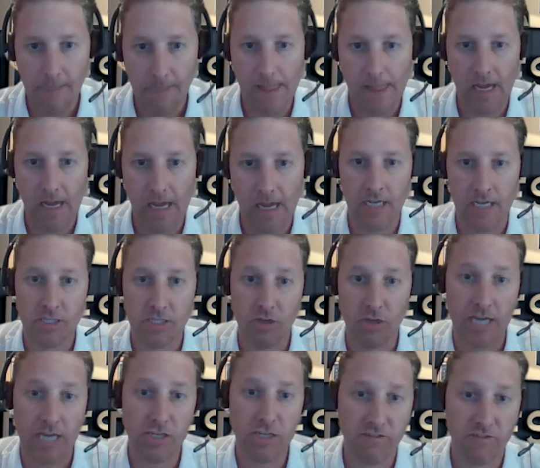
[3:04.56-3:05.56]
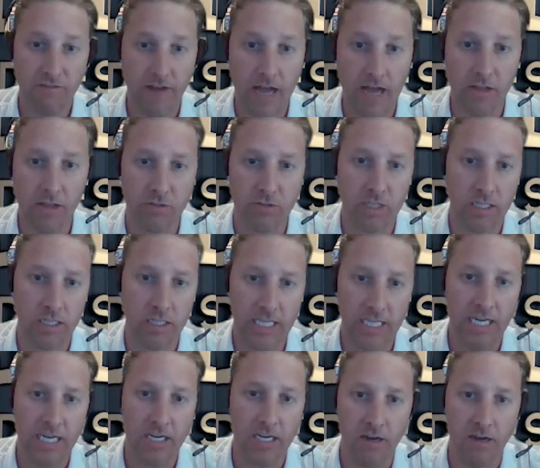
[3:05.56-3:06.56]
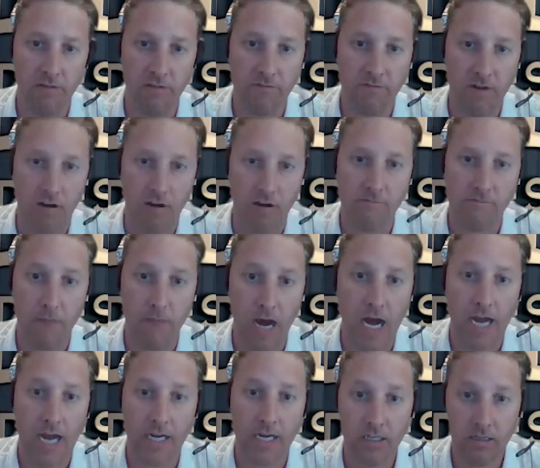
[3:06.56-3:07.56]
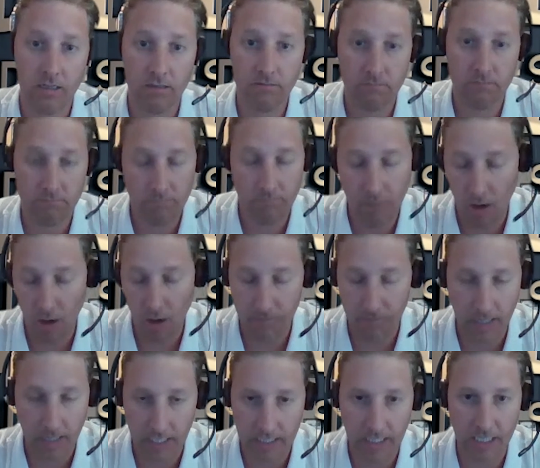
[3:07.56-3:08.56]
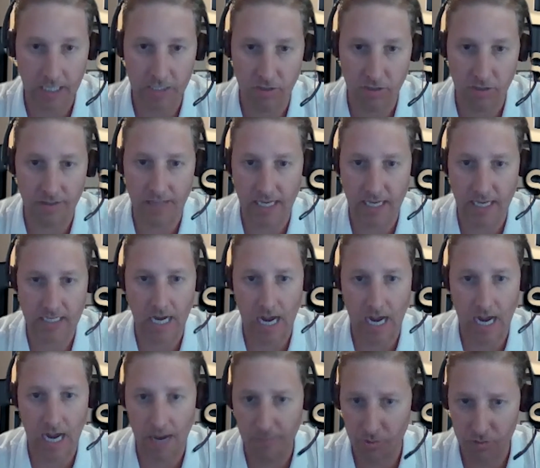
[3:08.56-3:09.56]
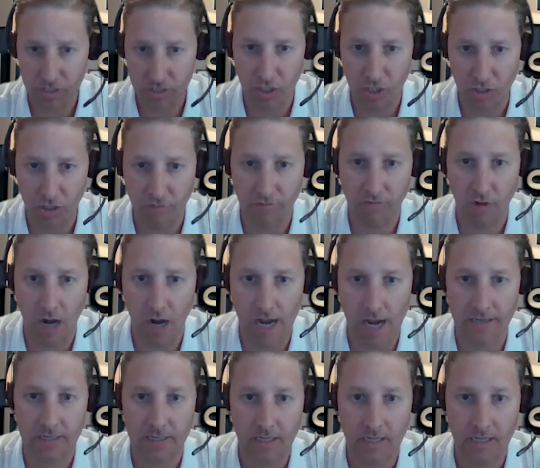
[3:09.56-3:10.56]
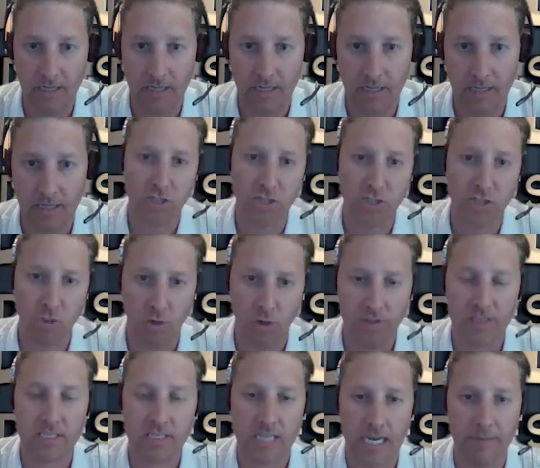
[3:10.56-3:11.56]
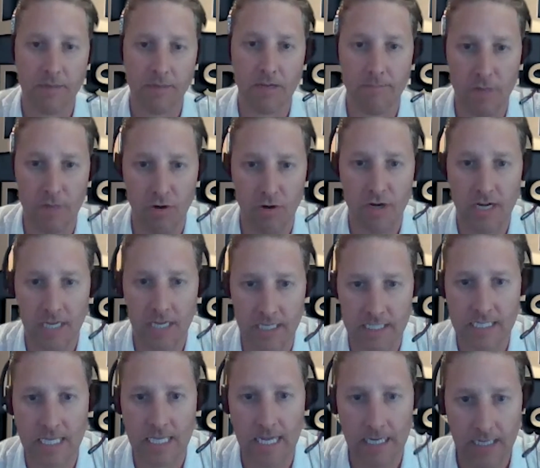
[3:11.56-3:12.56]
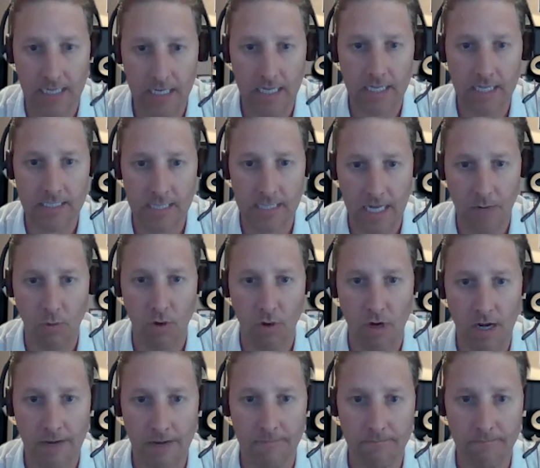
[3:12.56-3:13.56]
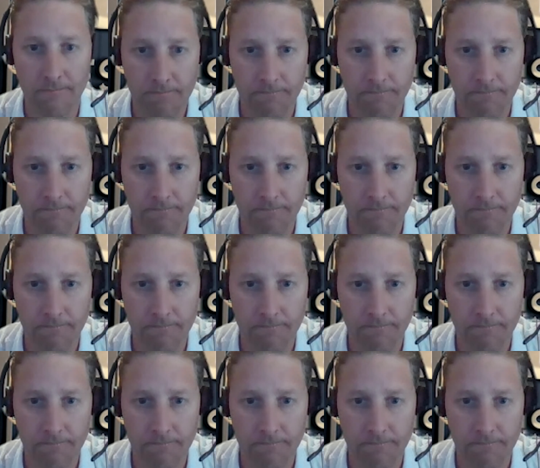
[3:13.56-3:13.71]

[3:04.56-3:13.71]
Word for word: And so I just followed the lead of my hard money lender at that time, who was a good friend. And I joined the same community as they were in.